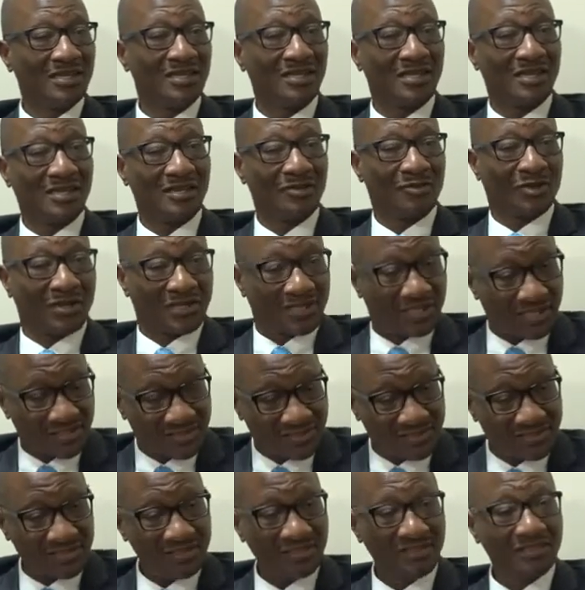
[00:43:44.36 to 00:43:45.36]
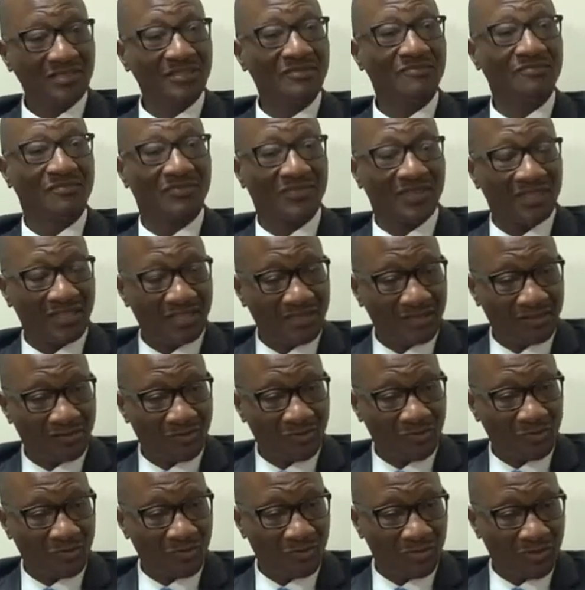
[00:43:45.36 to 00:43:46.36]
What I see,
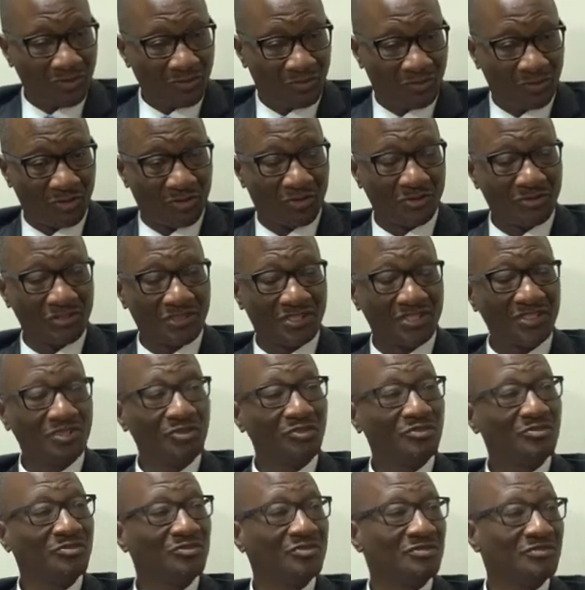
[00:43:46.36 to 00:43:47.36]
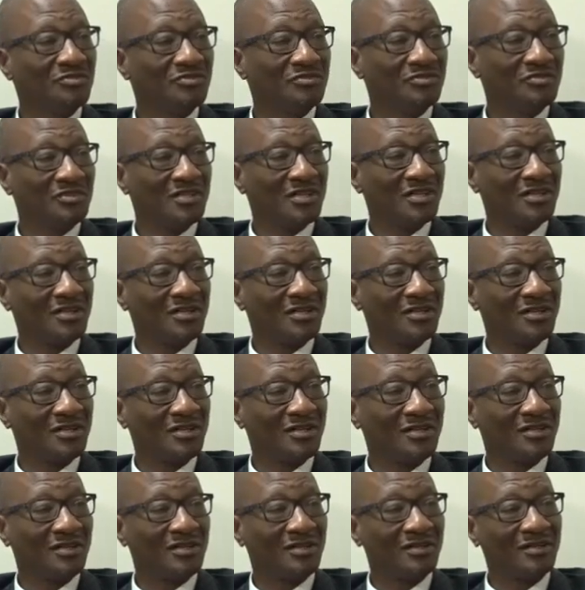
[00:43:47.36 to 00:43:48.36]
if we continue
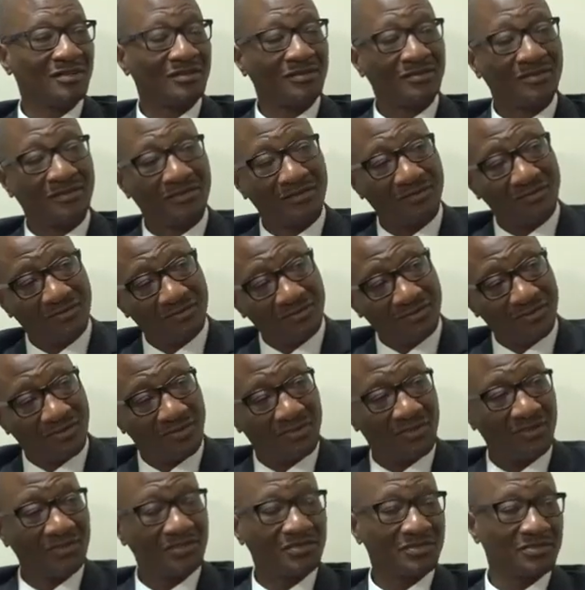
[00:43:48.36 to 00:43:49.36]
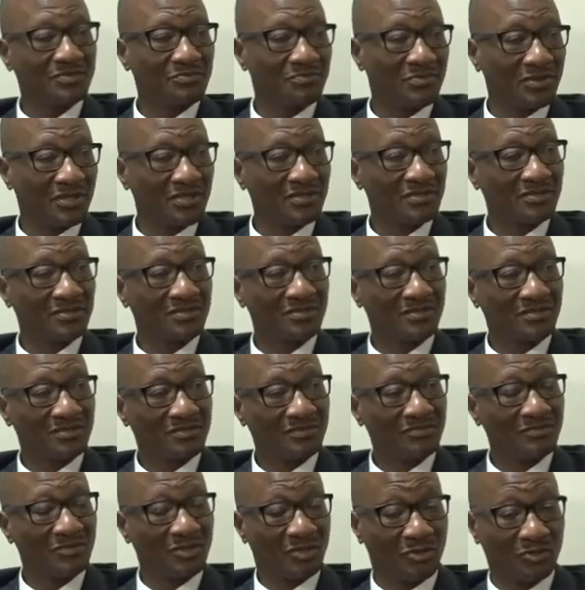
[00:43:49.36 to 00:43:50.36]
with this pace,
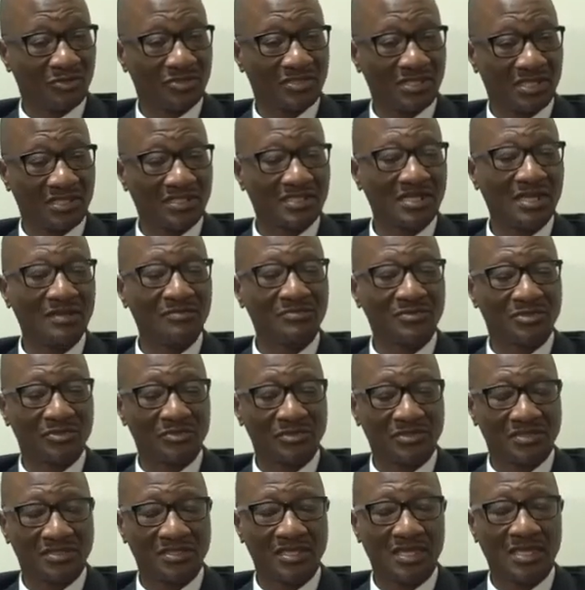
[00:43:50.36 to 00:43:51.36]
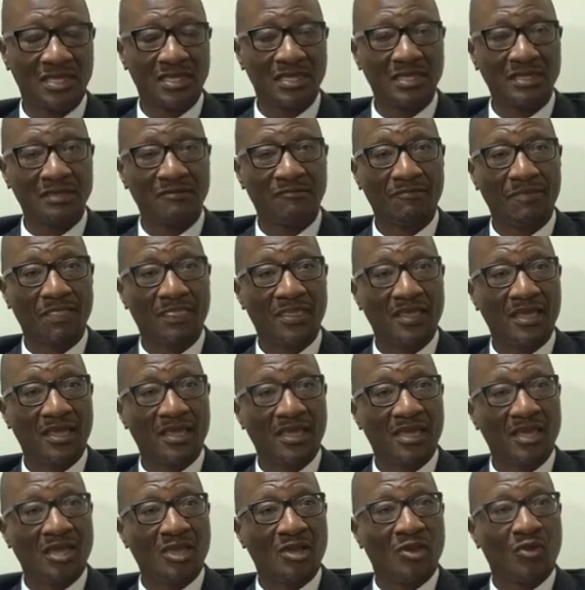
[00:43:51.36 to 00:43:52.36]
because at times we say
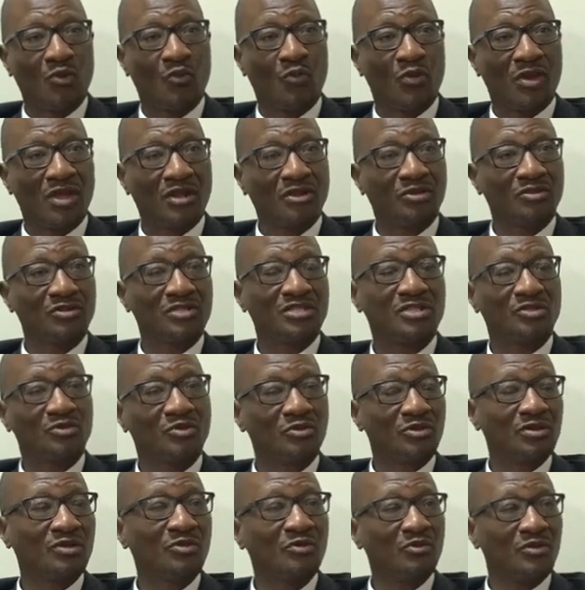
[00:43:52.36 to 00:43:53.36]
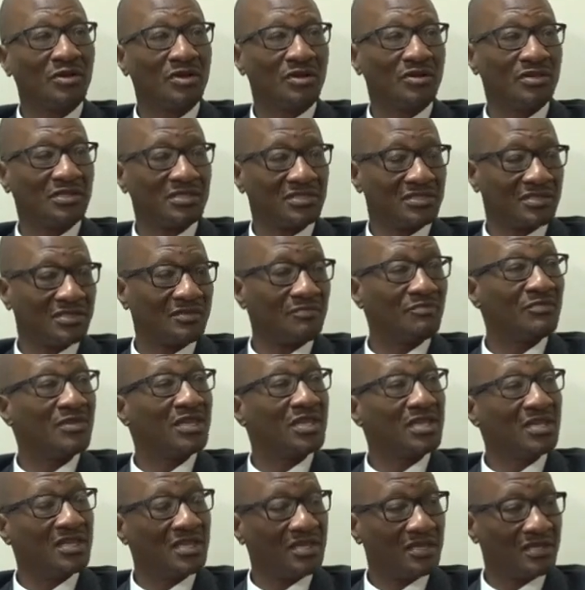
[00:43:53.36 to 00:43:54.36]
we are not doing well as a
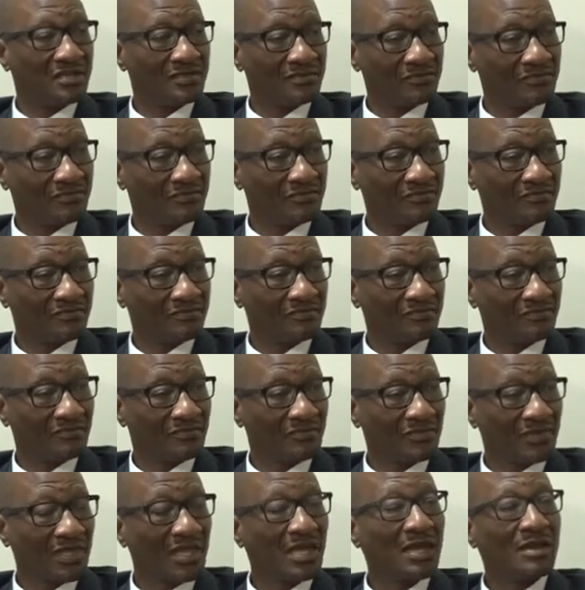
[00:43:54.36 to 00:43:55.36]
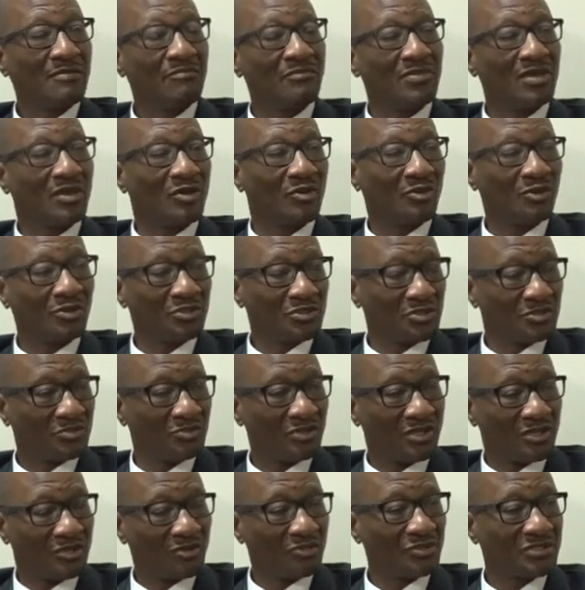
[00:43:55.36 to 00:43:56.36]
media because
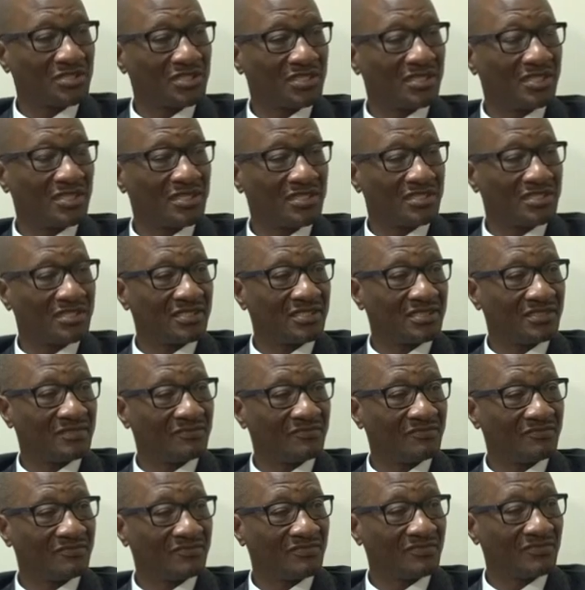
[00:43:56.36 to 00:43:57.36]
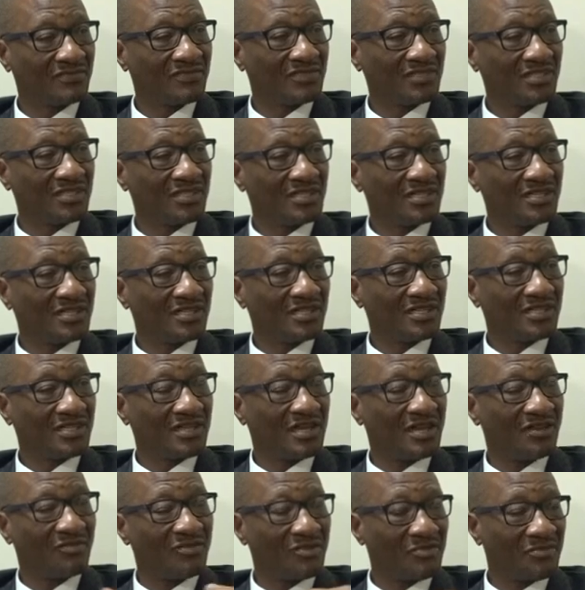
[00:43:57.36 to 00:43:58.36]
we are not getting
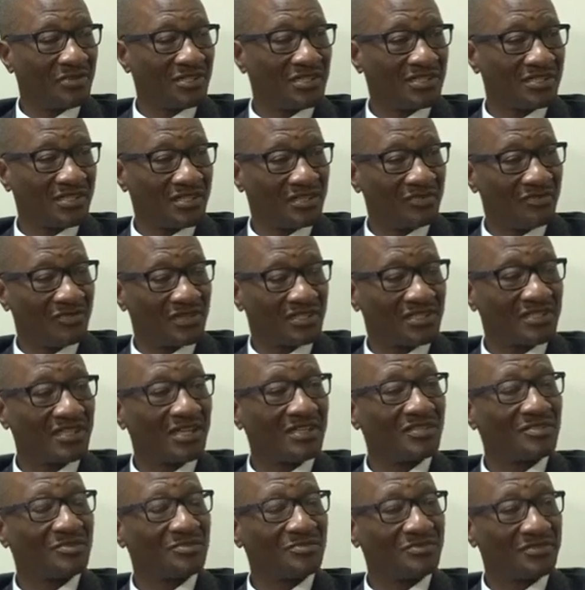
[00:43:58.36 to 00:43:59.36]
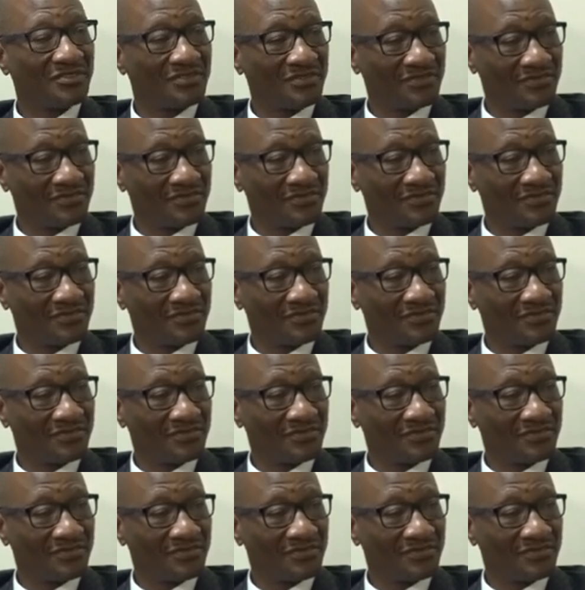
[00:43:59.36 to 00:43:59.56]
government advertisement.